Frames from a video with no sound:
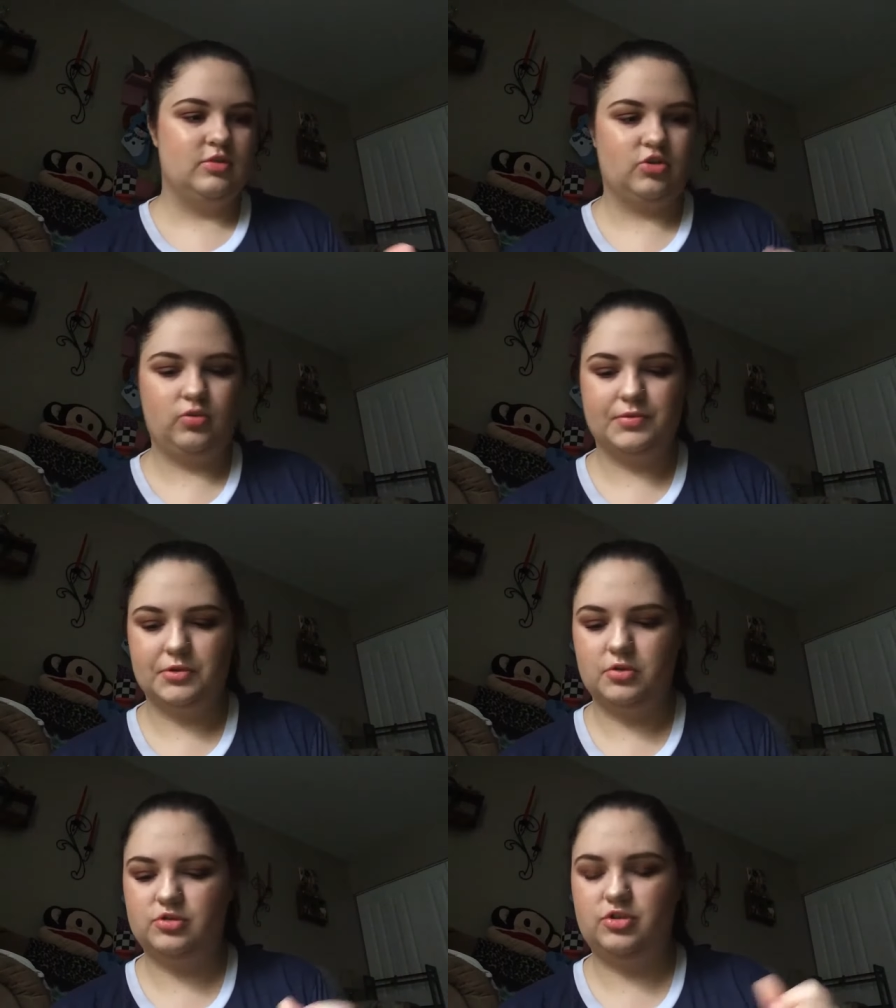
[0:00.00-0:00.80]
there's no
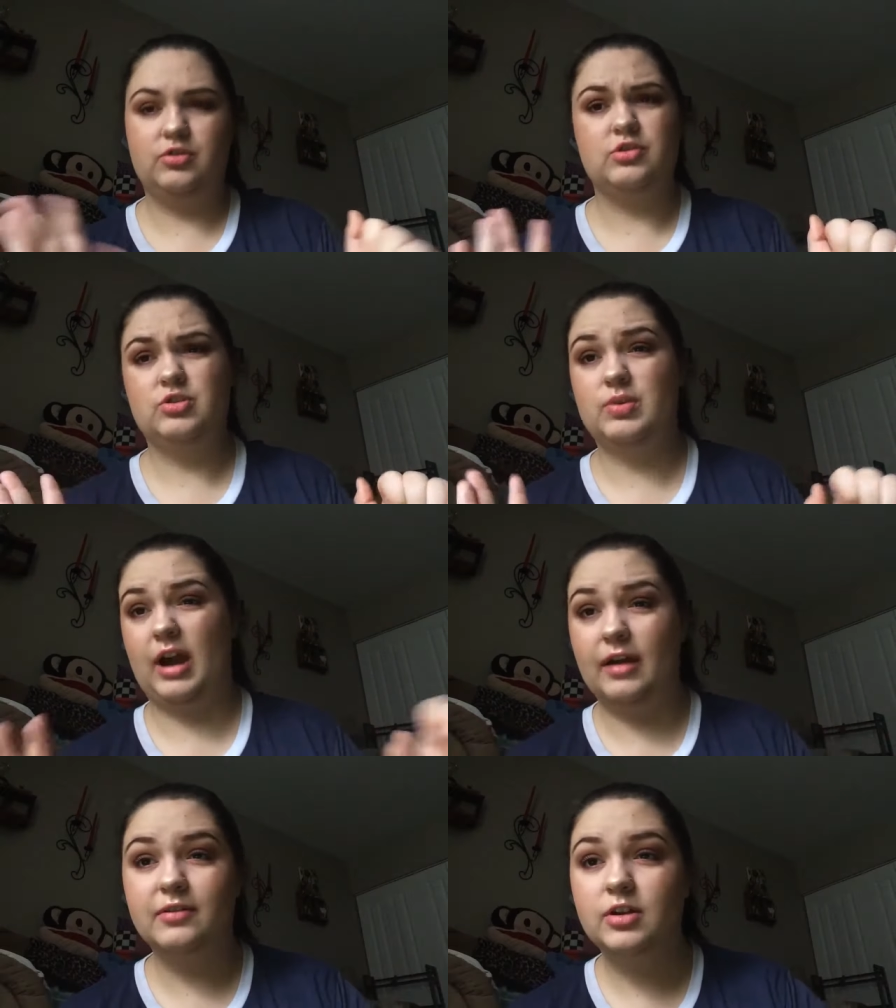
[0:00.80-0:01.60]
rules. You can do
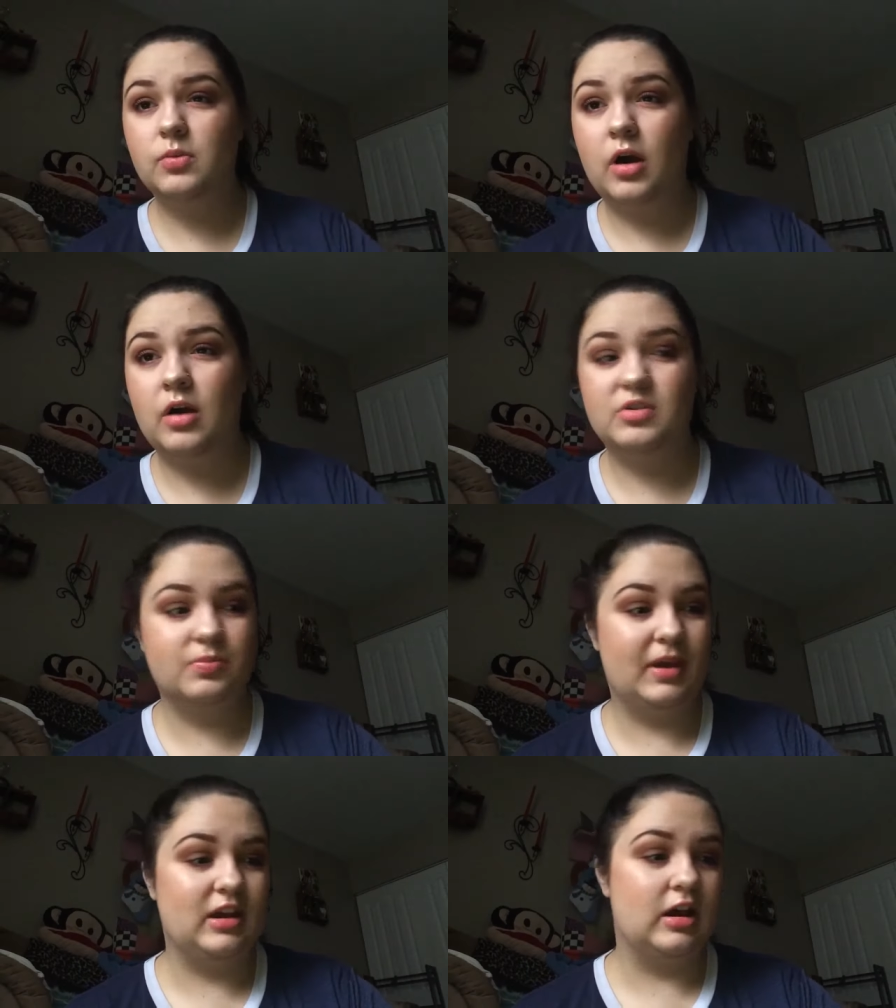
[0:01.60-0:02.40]
whatever you want
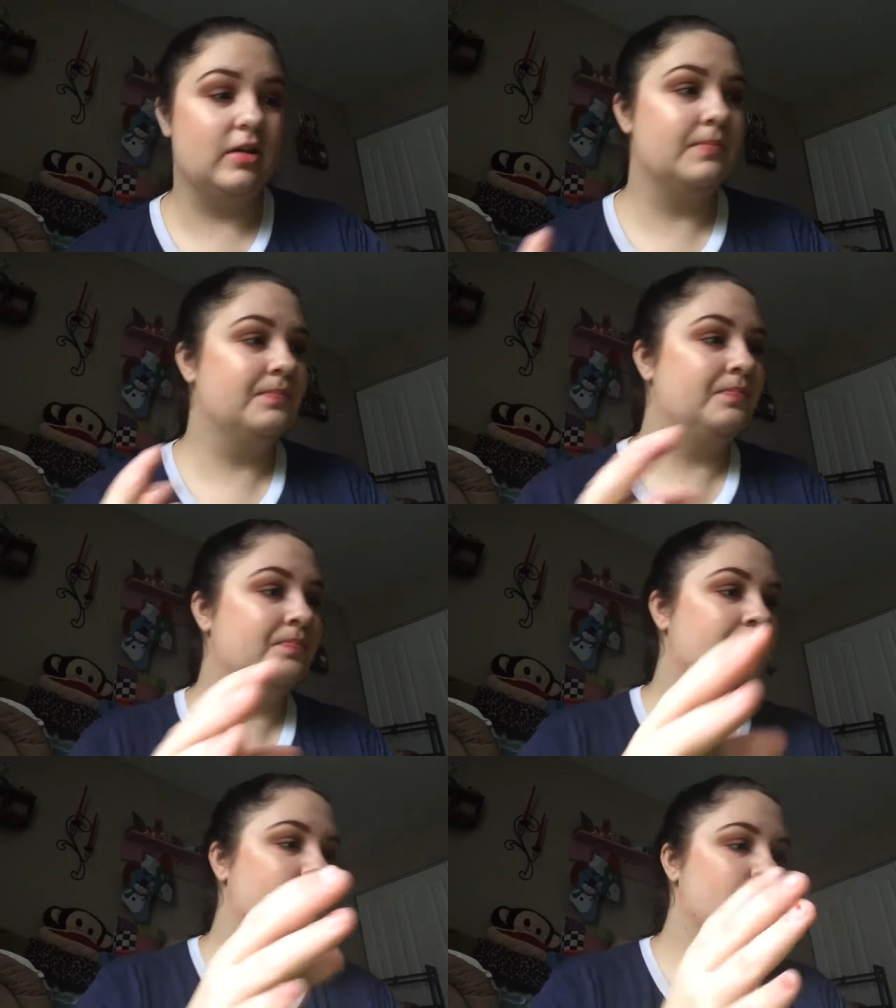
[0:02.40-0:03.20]
with makeup.
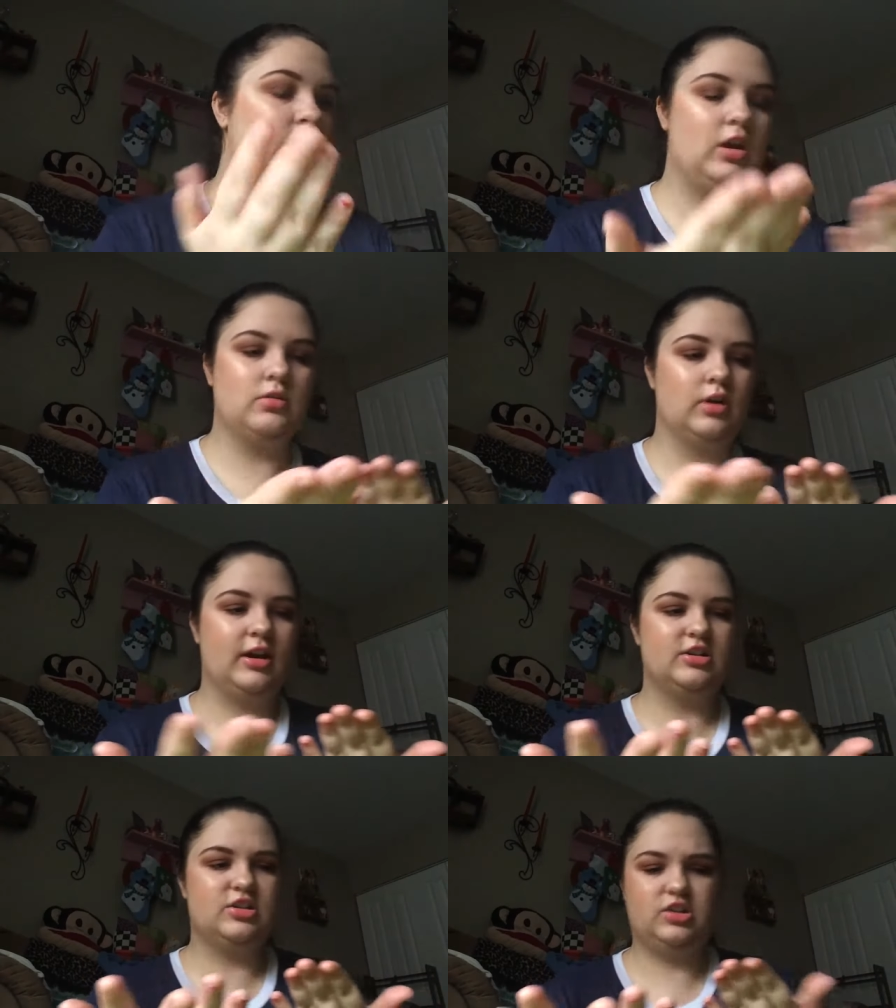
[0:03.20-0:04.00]
Oh,
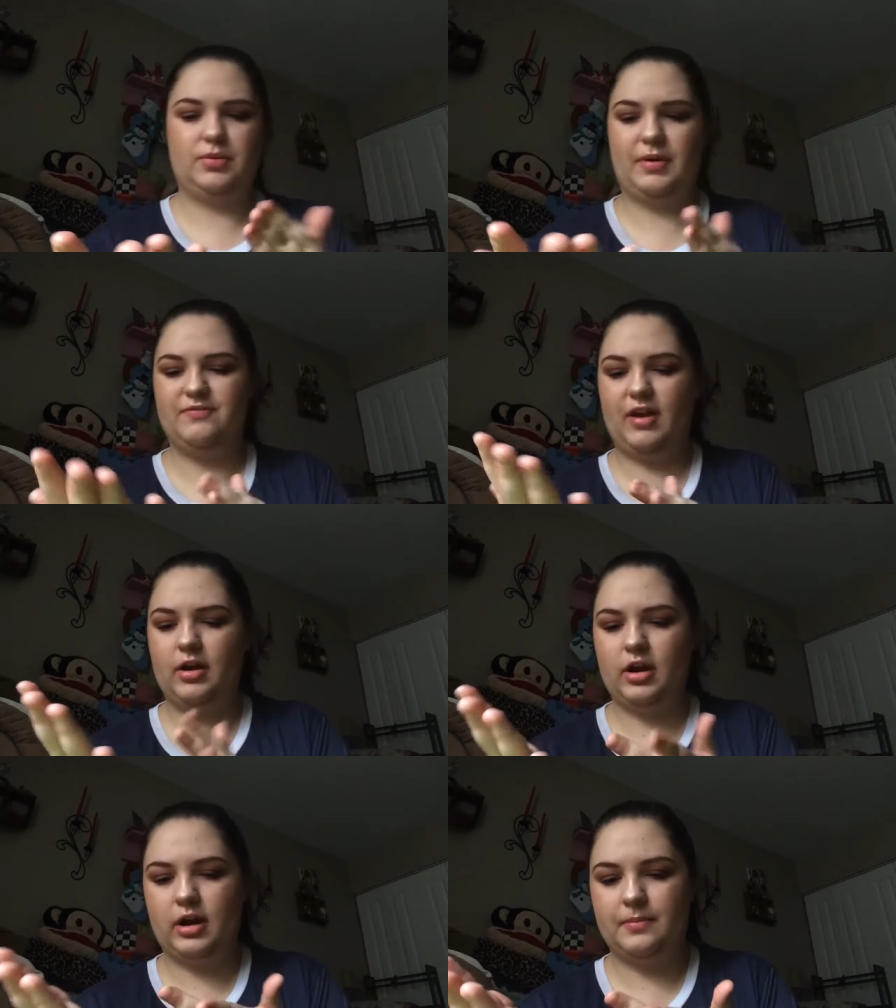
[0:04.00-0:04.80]
I just stuck my
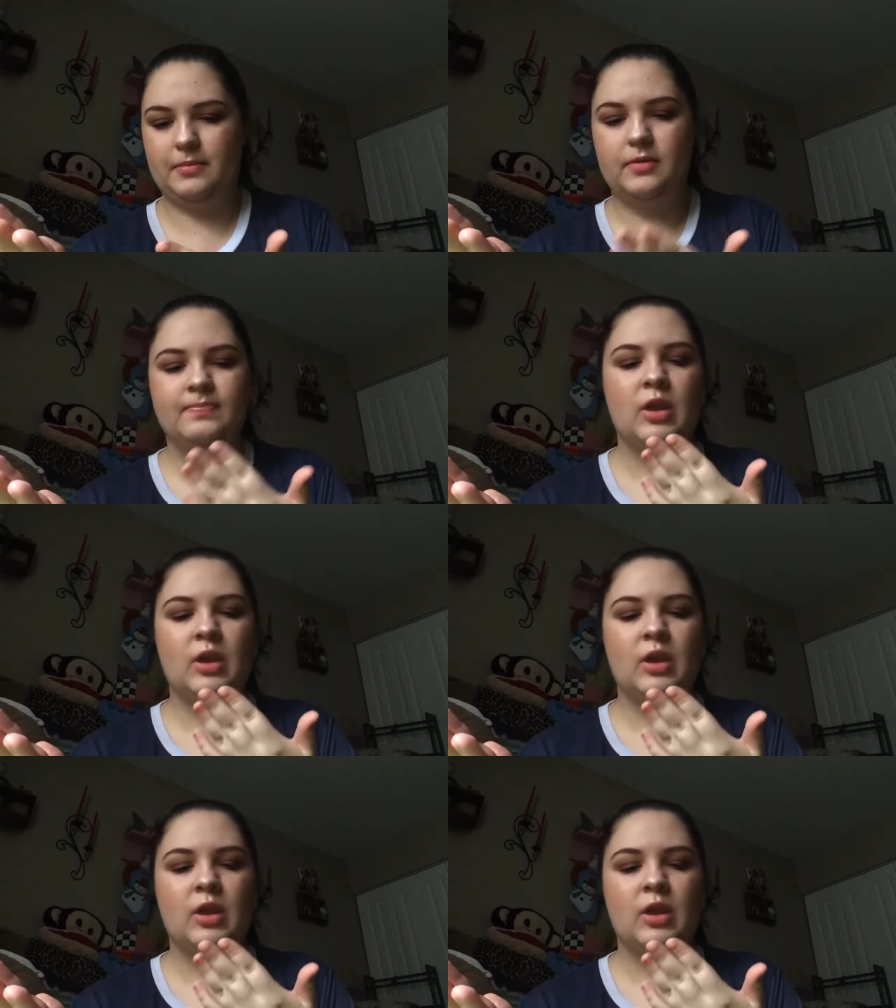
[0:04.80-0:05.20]
finger in him.